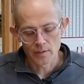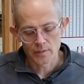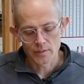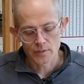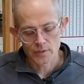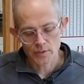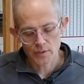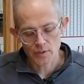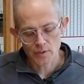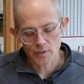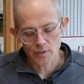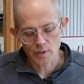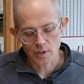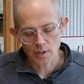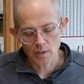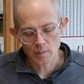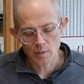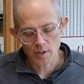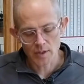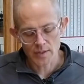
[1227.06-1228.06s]
So
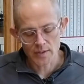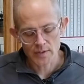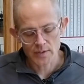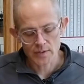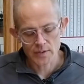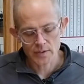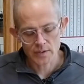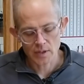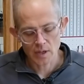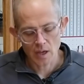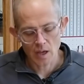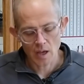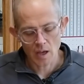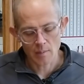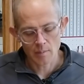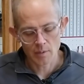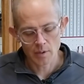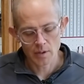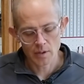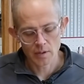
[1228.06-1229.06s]
anyways,
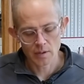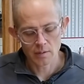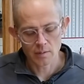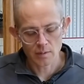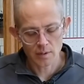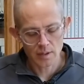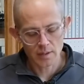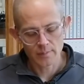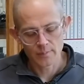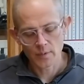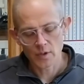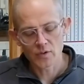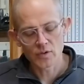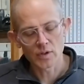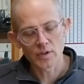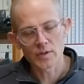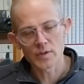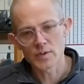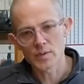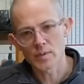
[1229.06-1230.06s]
I'll
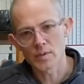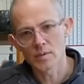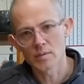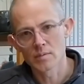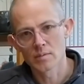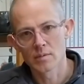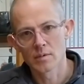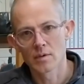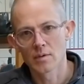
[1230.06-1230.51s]
drink this one.